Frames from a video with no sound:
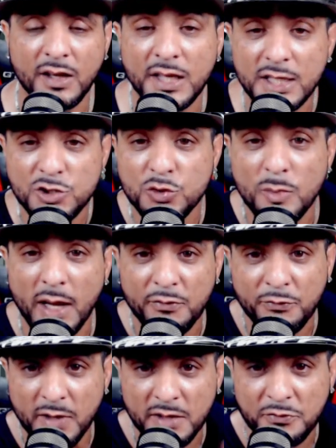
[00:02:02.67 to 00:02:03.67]
Unless you my
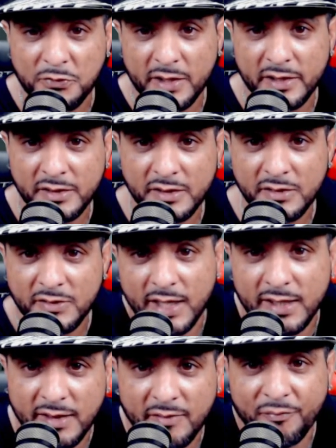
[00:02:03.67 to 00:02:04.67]
friend, friend,
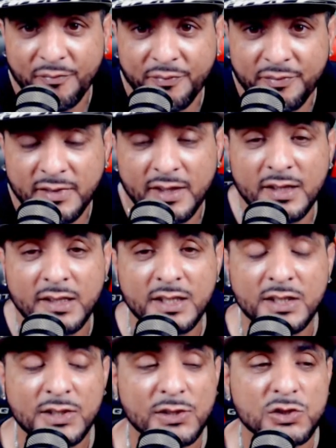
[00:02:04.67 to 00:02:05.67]
right?
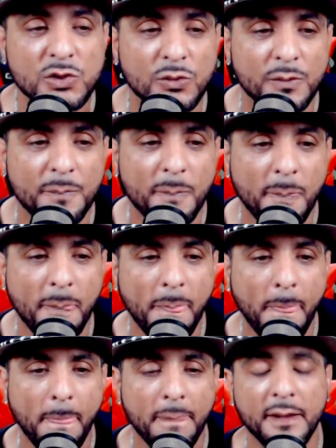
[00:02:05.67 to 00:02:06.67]
So,
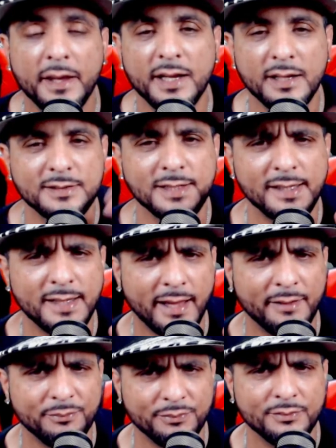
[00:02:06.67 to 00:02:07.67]
and I say
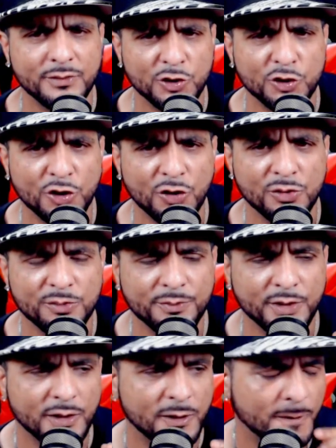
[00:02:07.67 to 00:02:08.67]
that, you know,
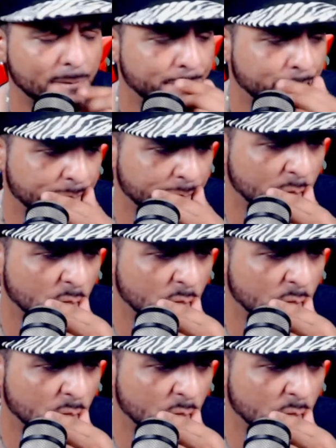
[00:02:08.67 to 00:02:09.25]
um,